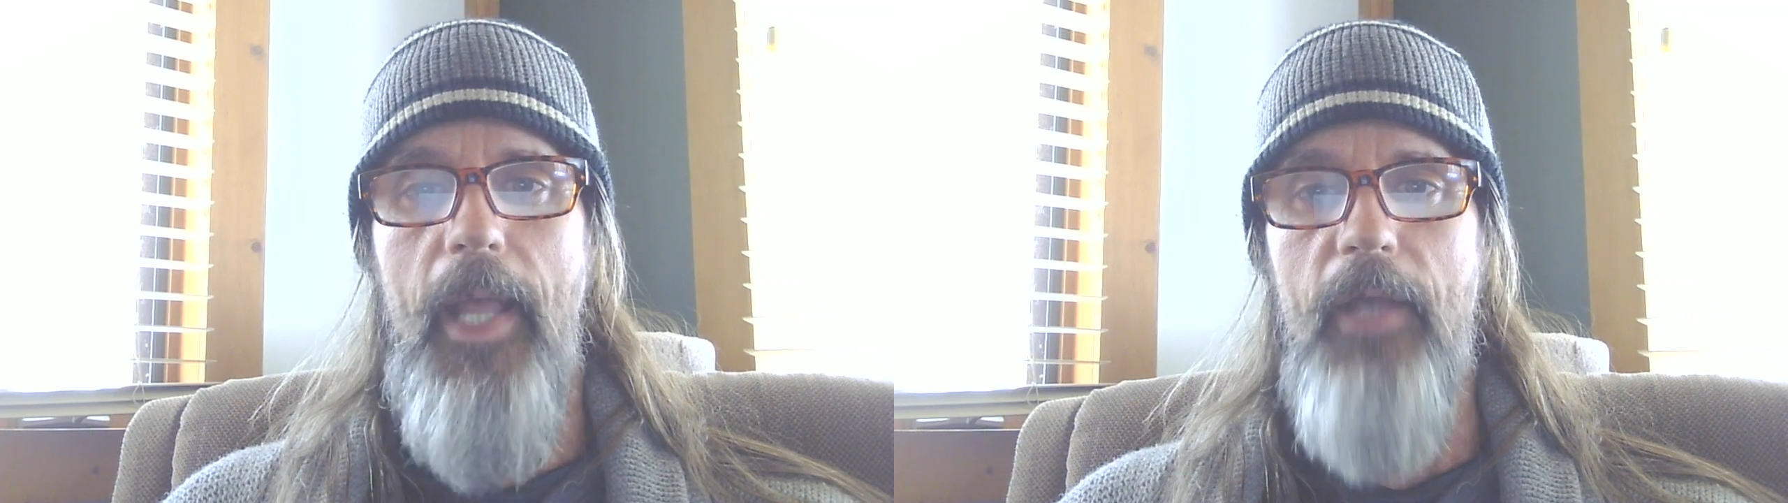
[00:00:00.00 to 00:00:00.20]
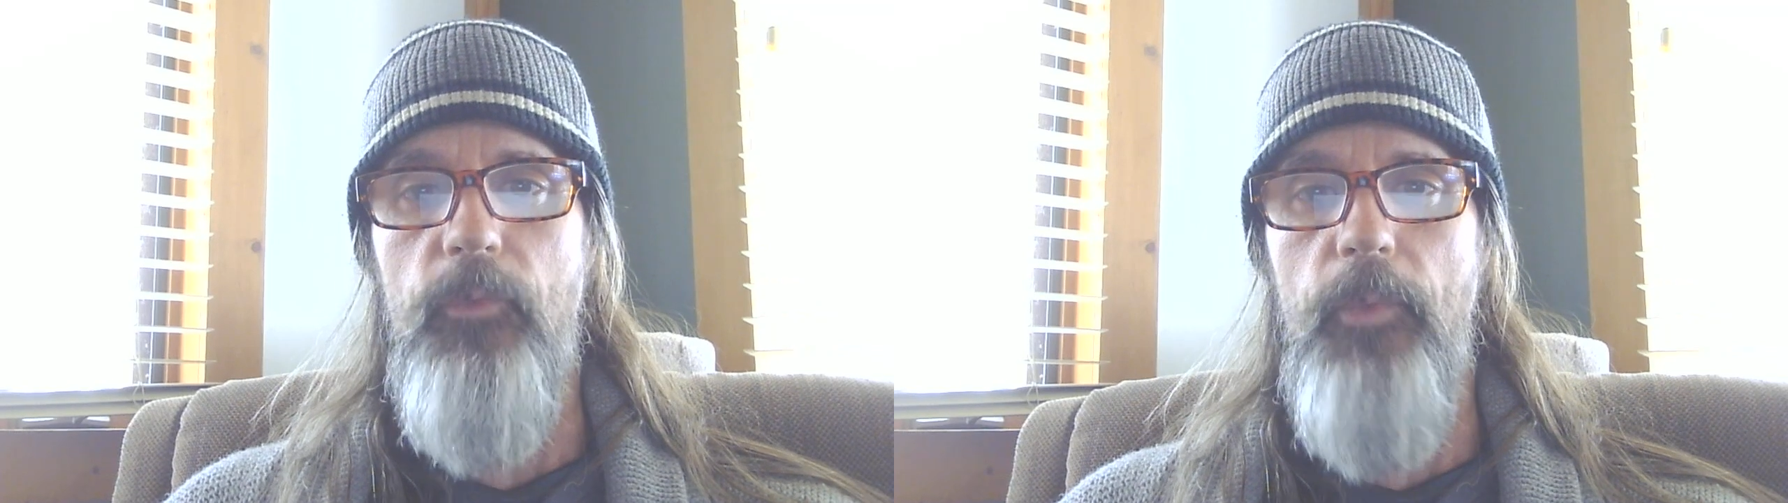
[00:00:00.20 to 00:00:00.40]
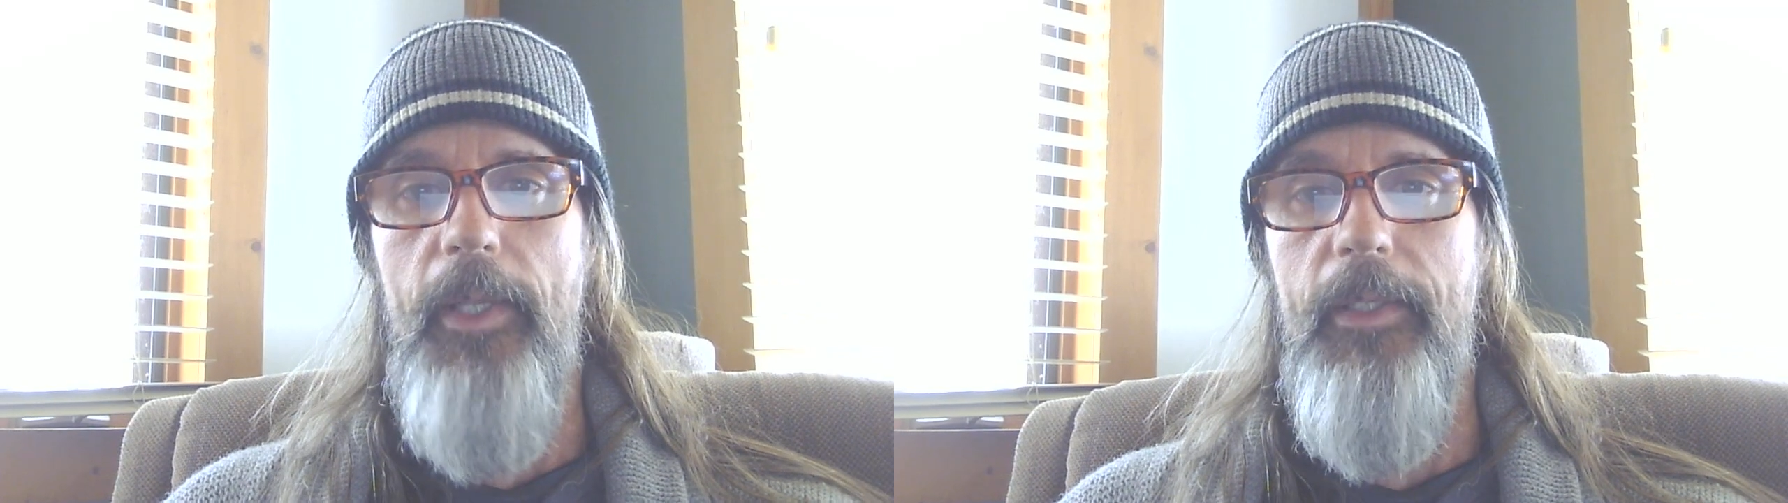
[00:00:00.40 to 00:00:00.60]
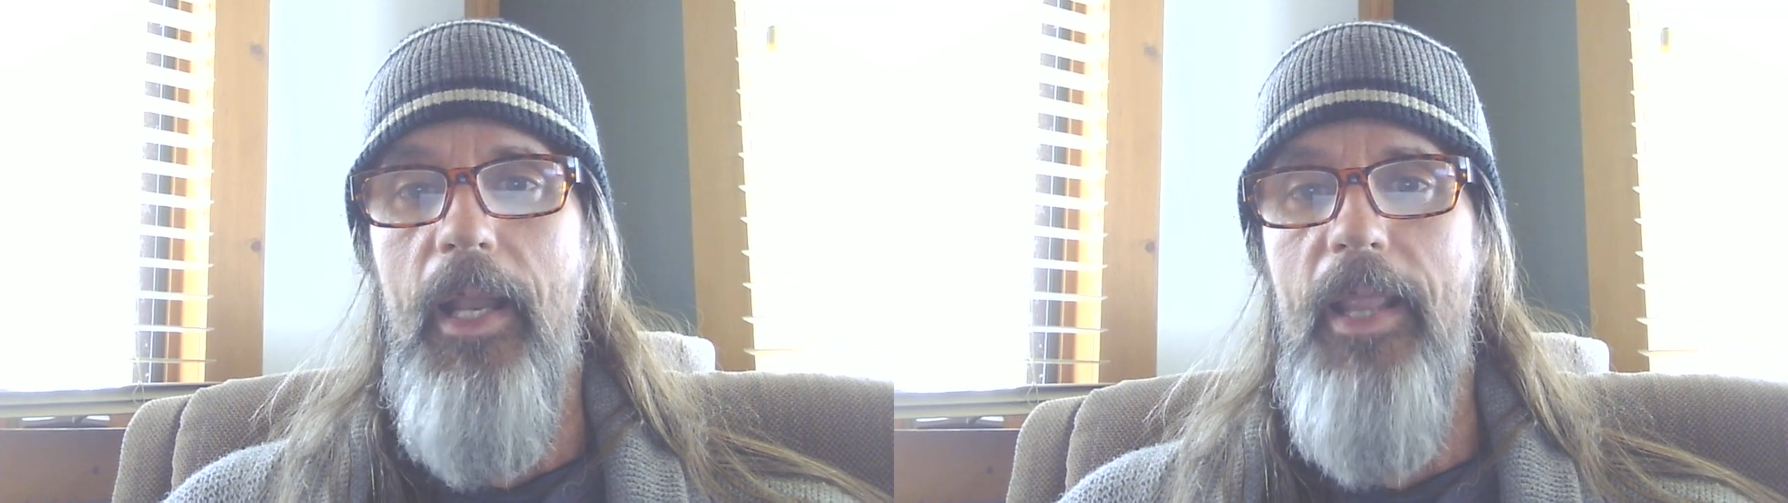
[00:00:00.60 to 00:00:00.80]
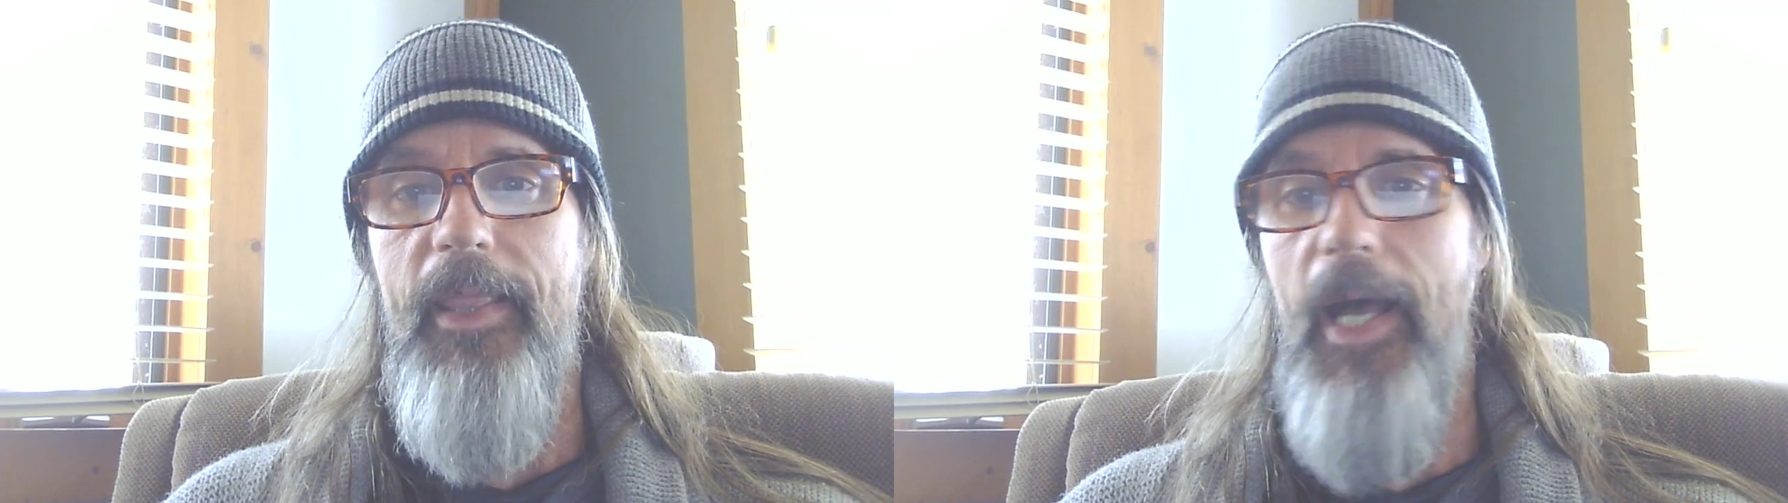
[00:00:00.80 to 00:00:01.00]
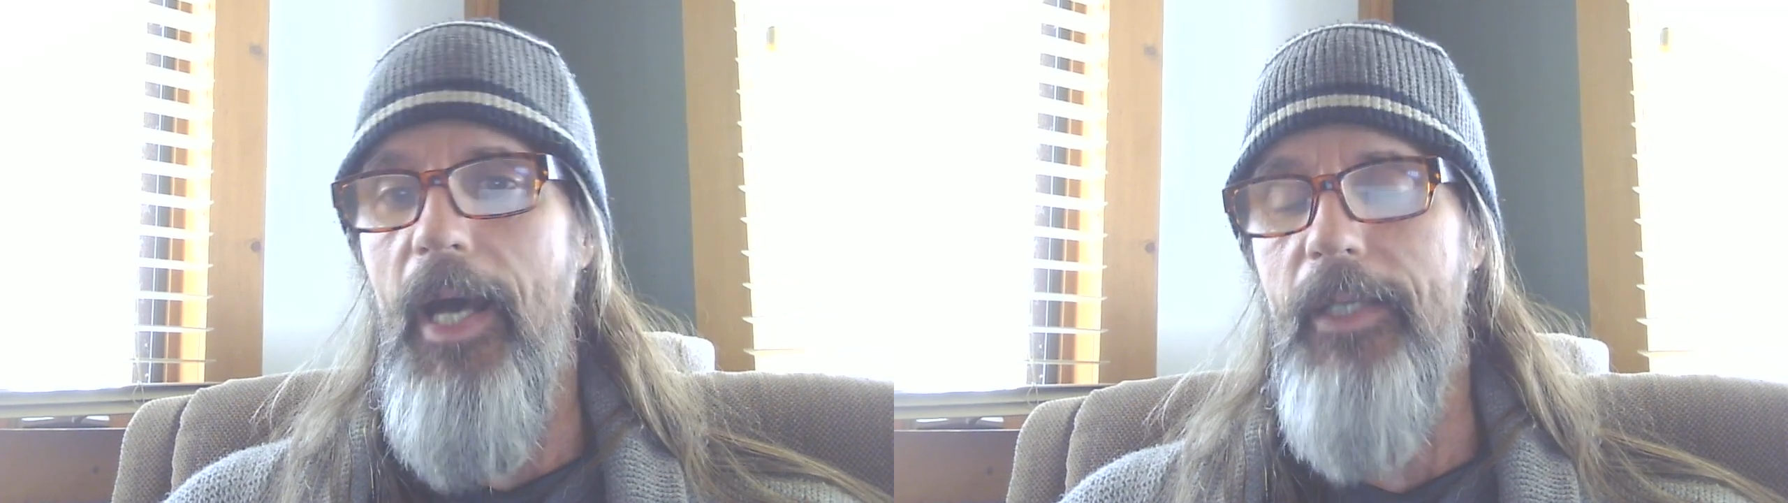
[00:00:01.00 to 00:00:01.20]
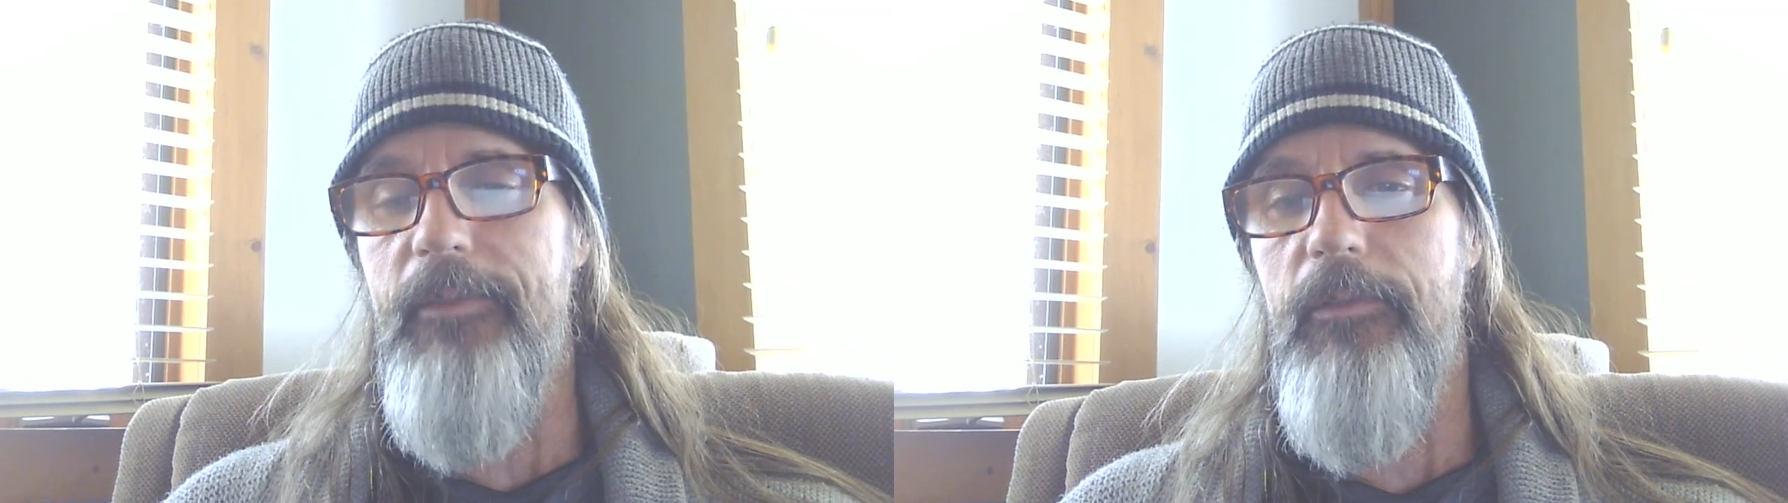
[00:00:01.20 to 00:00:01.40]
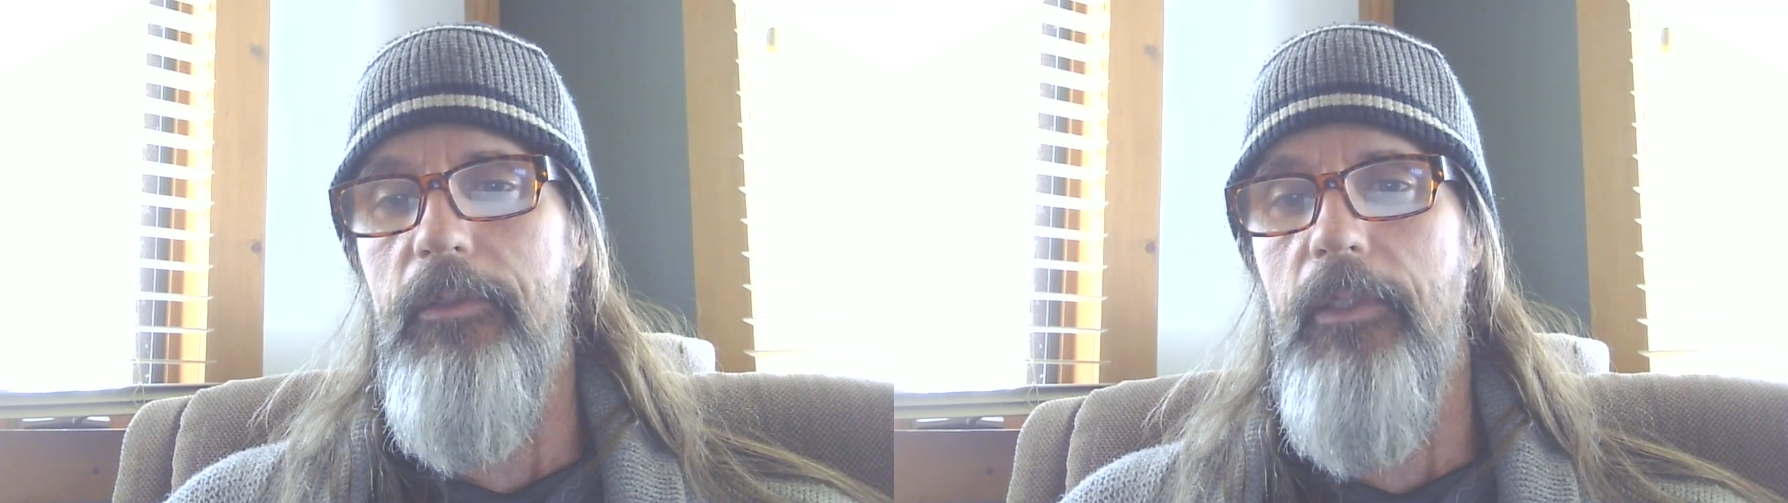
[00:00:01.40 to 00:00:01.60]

has written that,